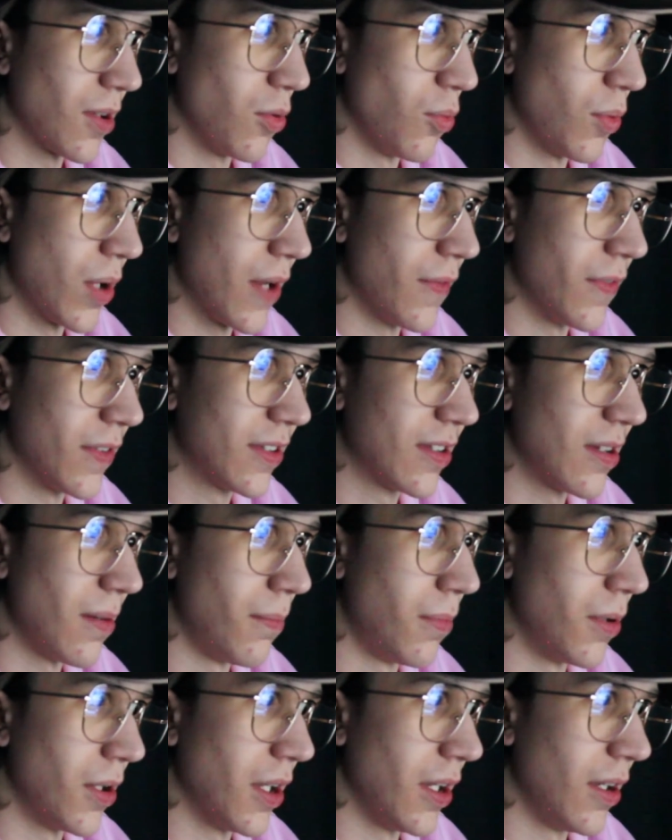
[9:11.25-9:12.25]
whenever
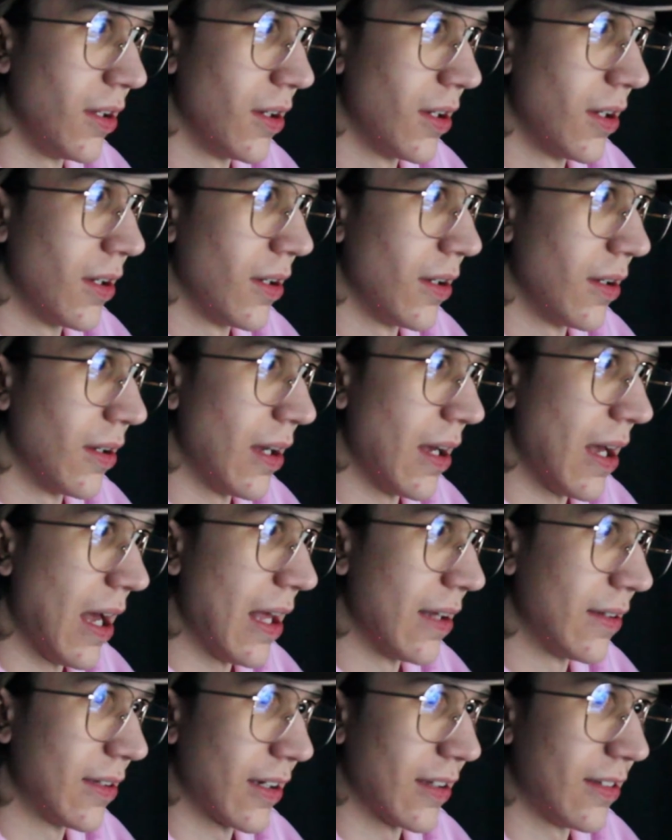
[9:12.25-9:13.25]
somebody
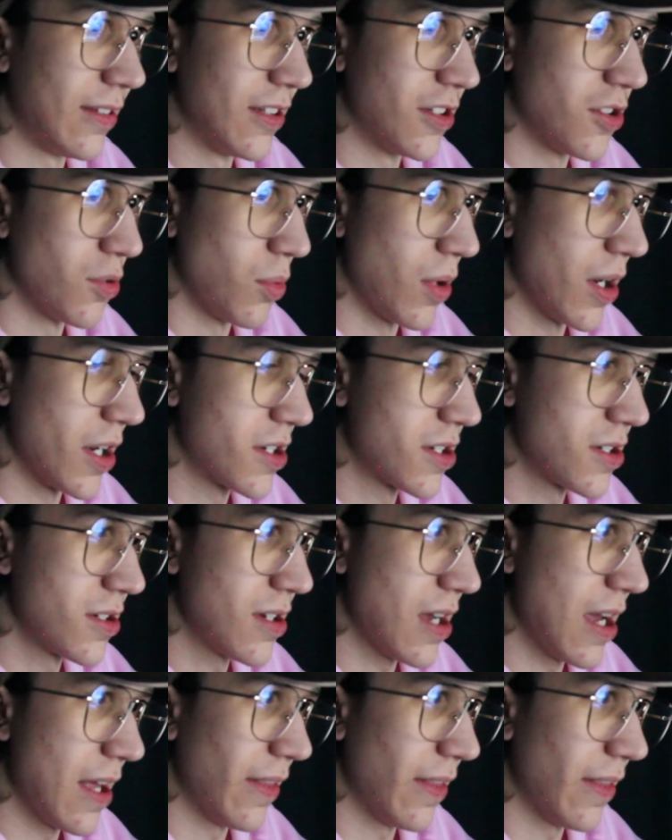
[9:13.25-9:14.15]
has like a situation